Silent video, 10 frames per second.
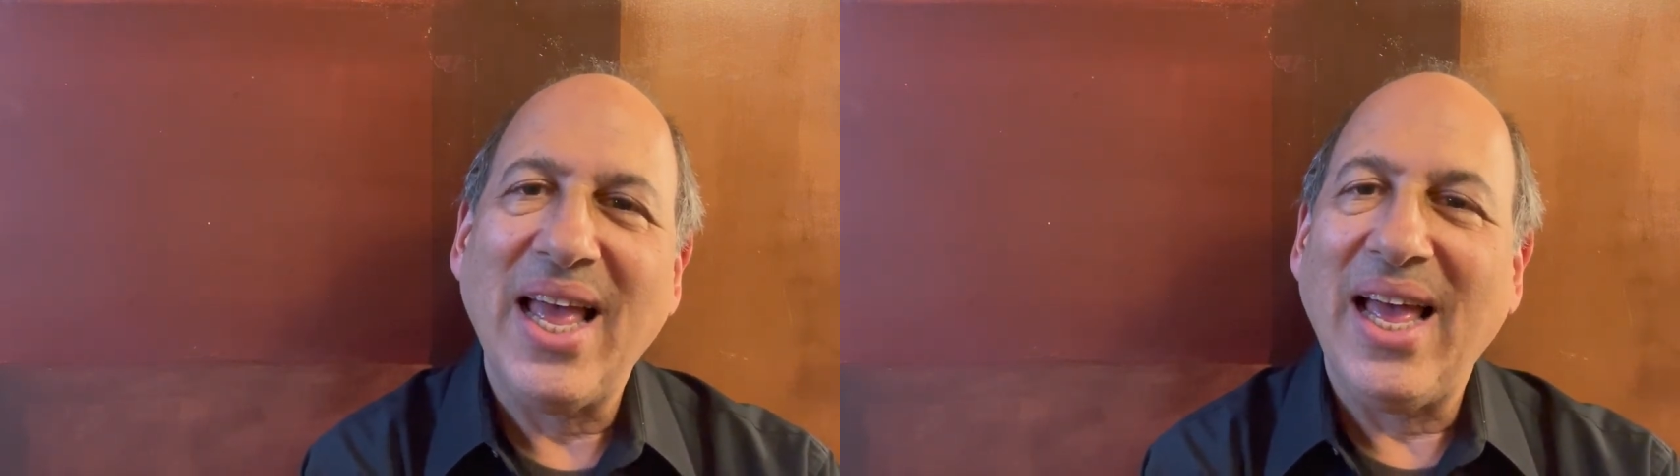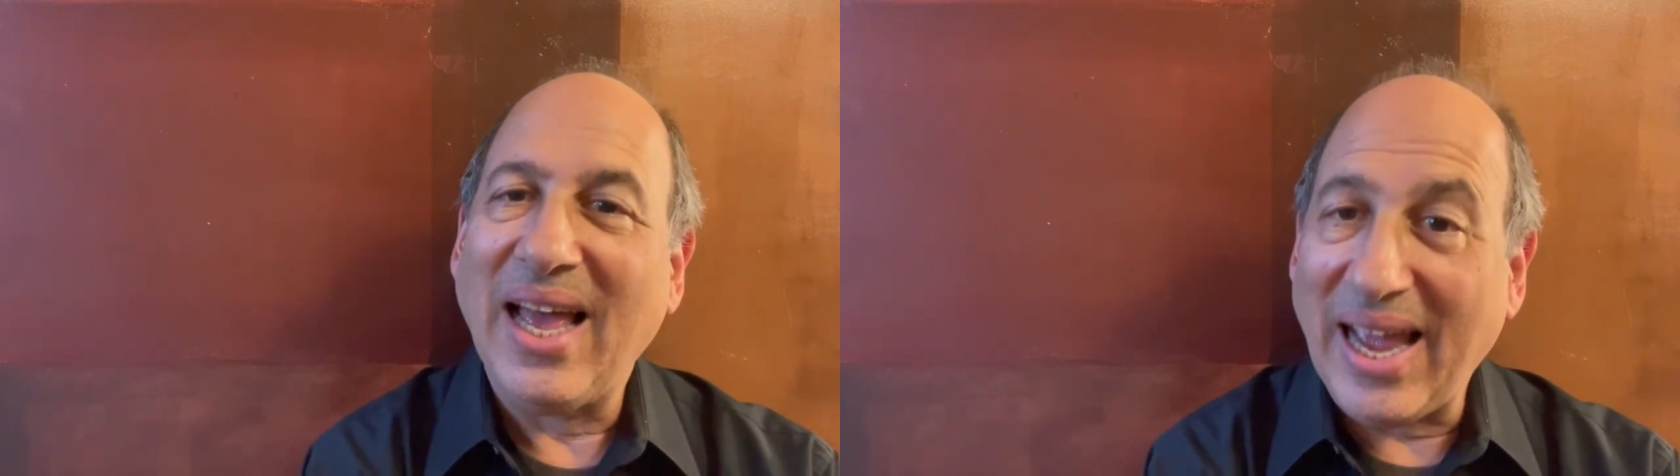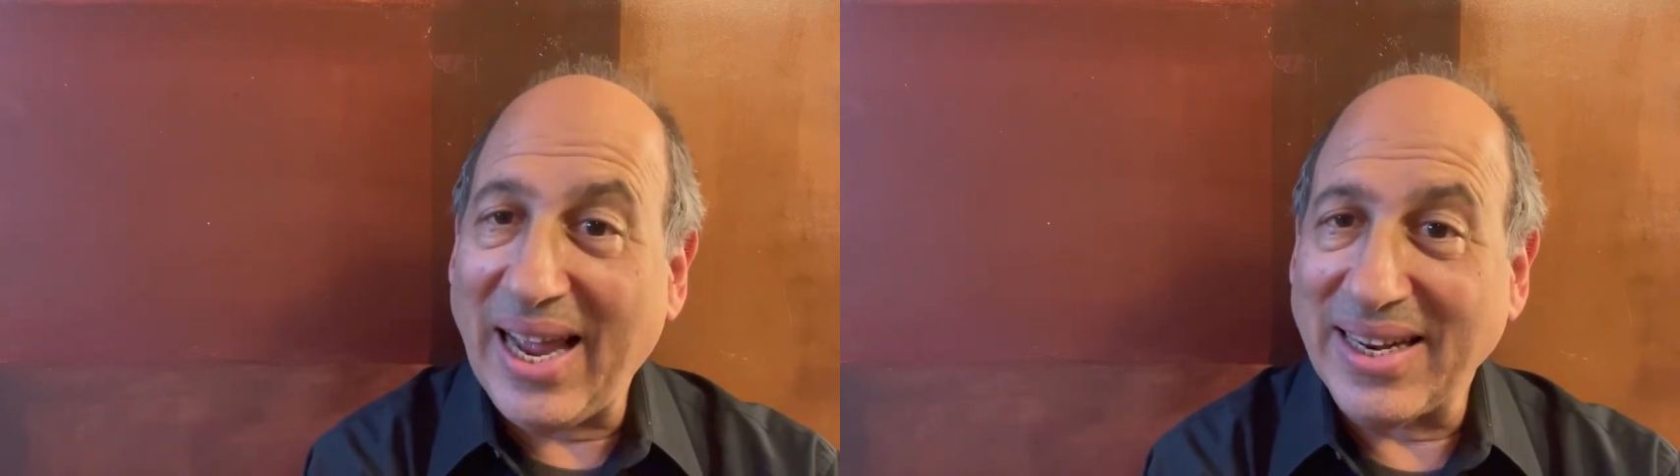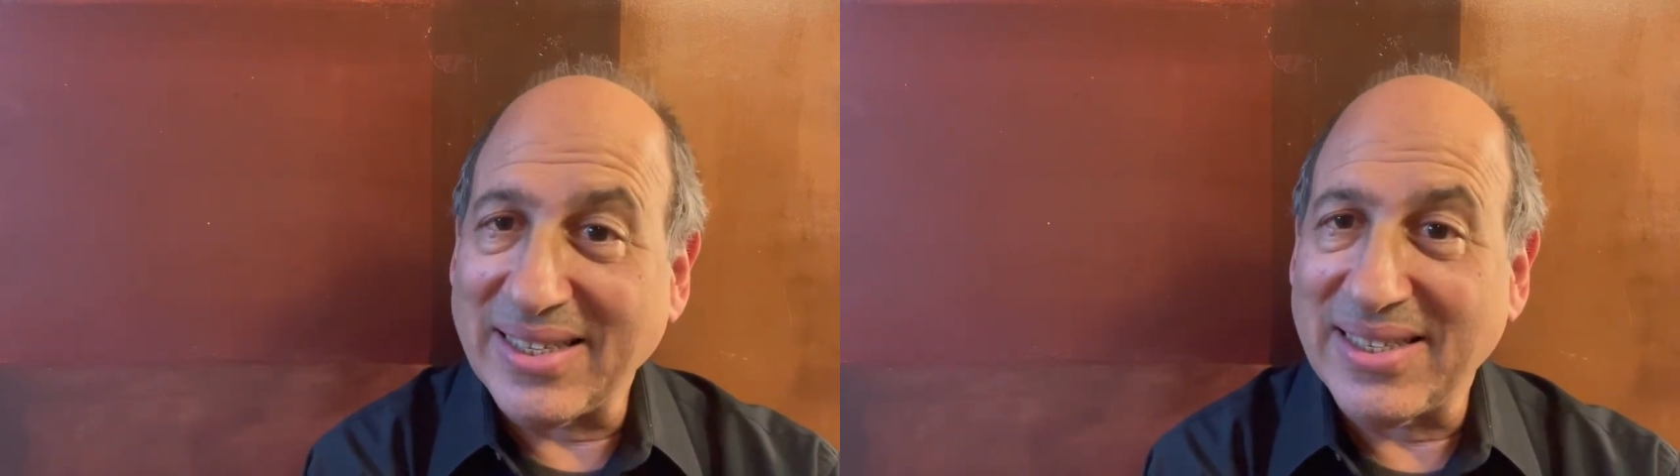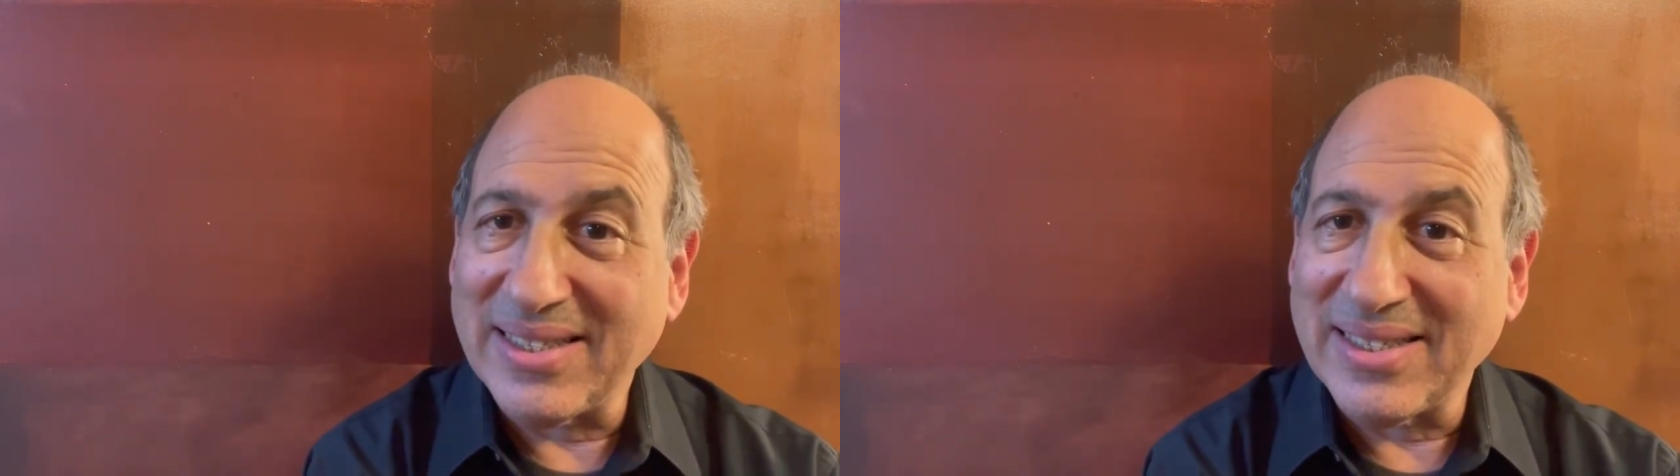
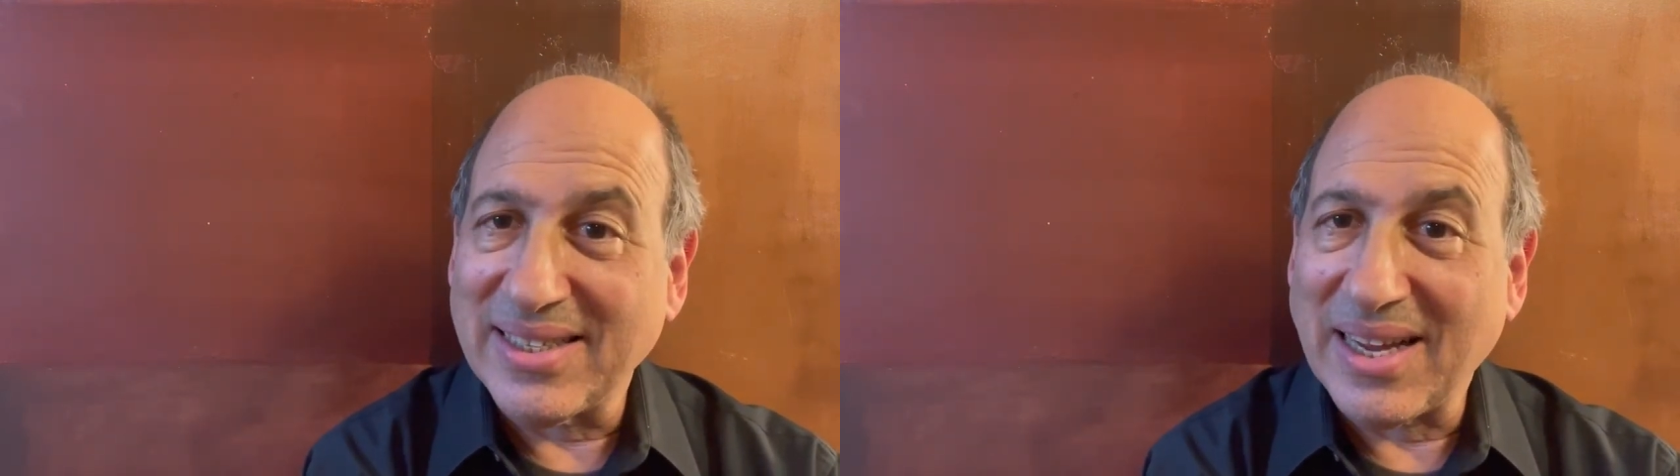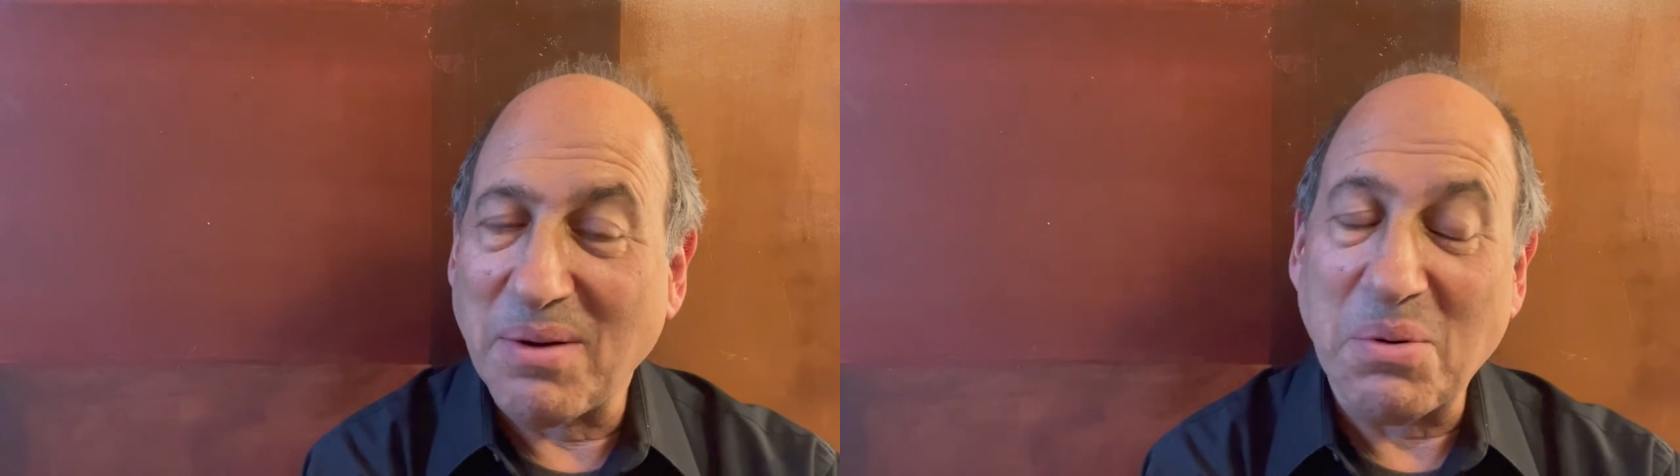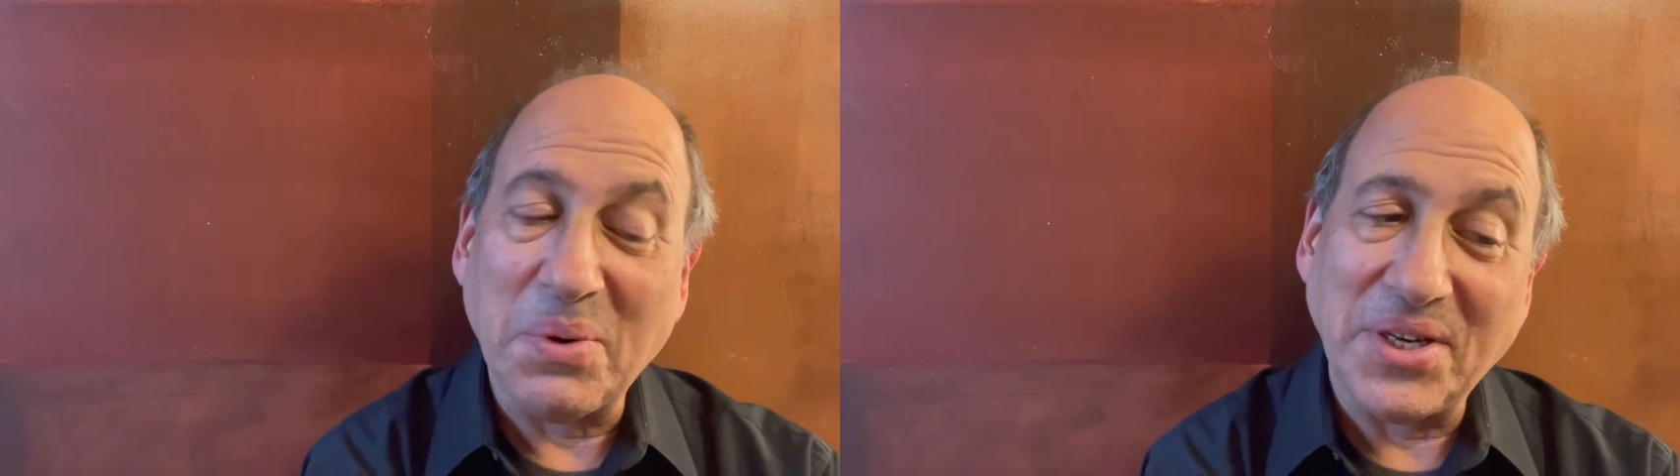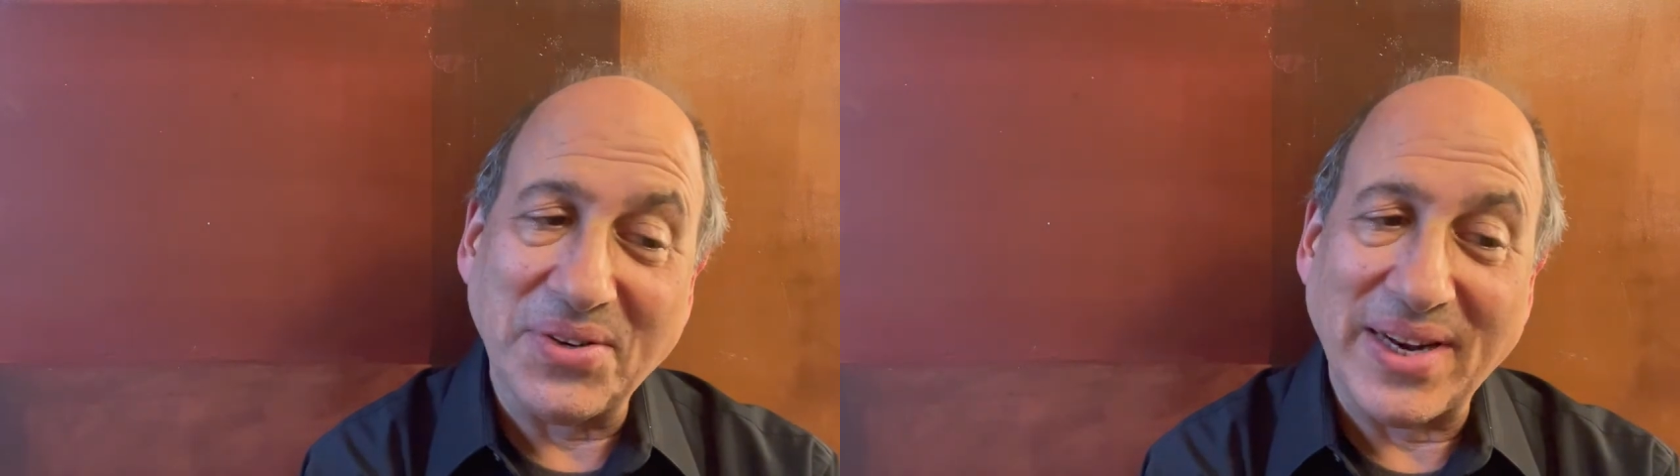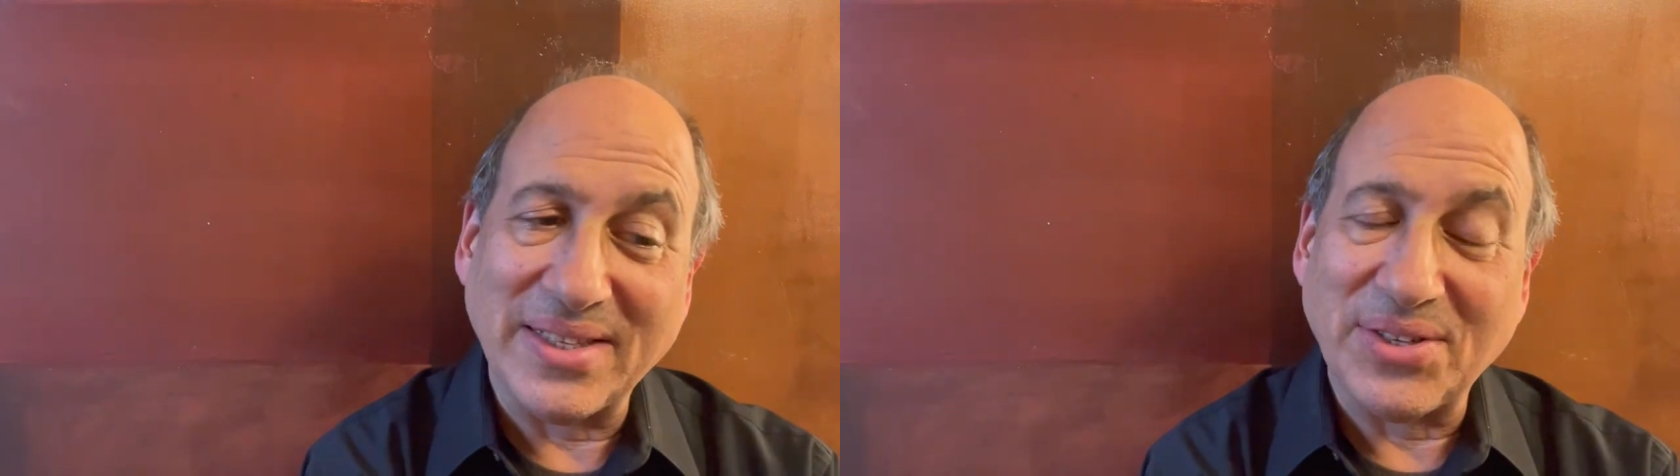And I will read your
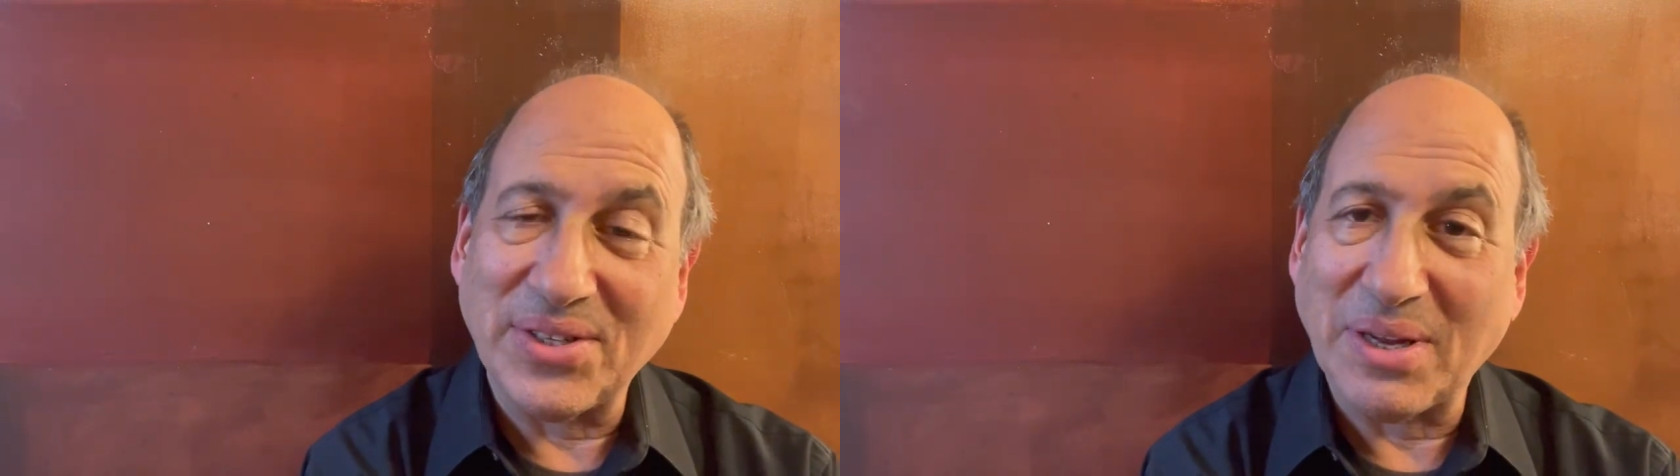answers.